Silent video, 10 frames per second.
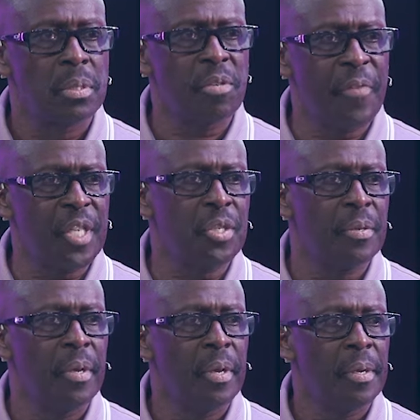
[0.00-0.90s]

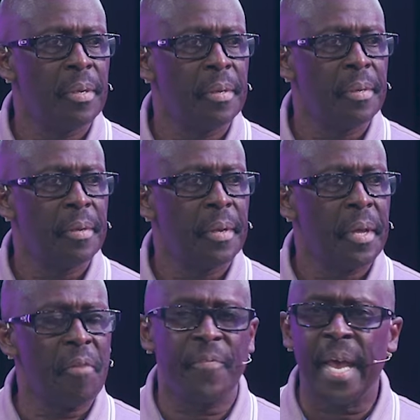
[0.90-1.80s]
Division.
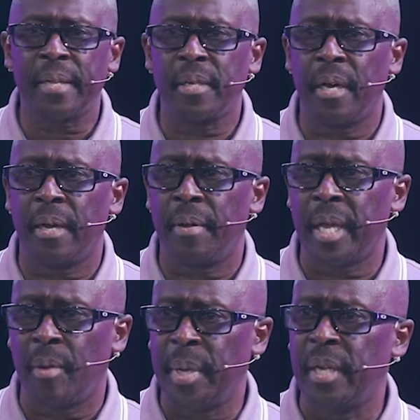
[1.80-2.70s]
In fact, I
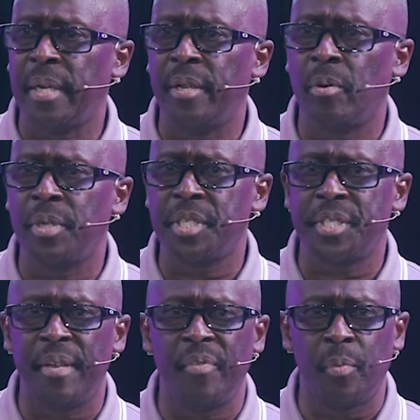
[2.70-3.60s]
got a meeting later on
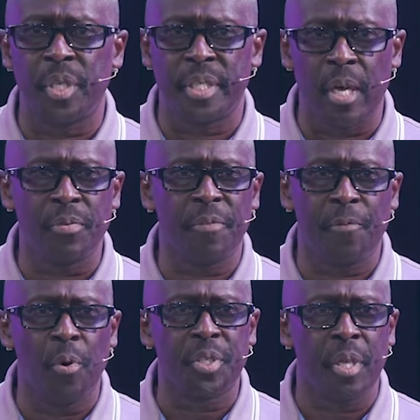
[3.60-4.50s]
this evening with the Delta
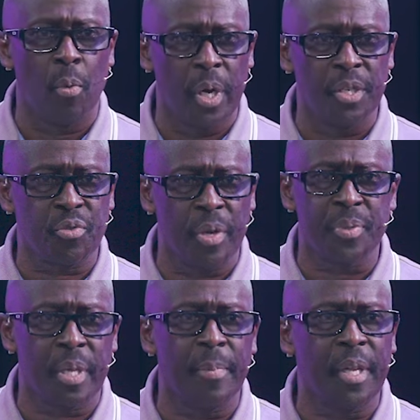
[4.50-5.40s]
Force. And one of the
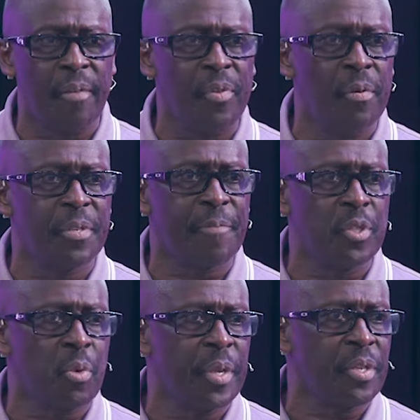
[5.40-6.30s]
scriptures I'm going to give you is
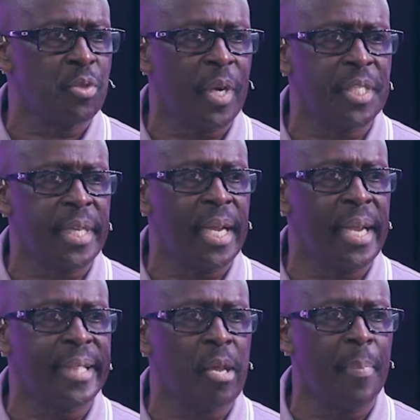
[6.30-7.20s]
1 Corinthians
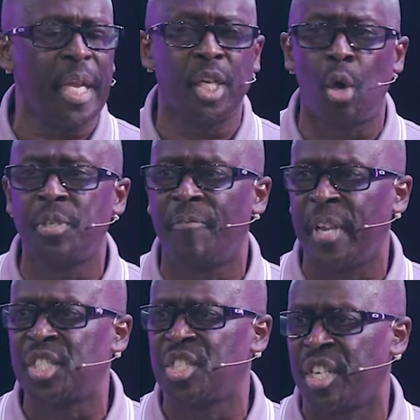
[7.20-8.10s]
1:10. Let there be no
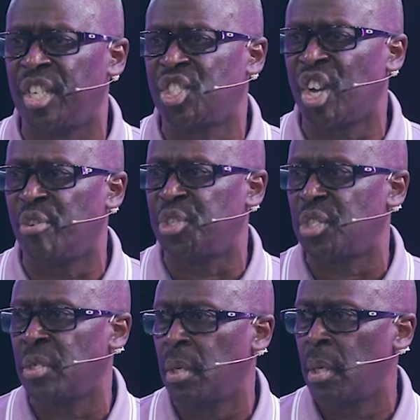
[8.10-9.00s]
divisions in the church.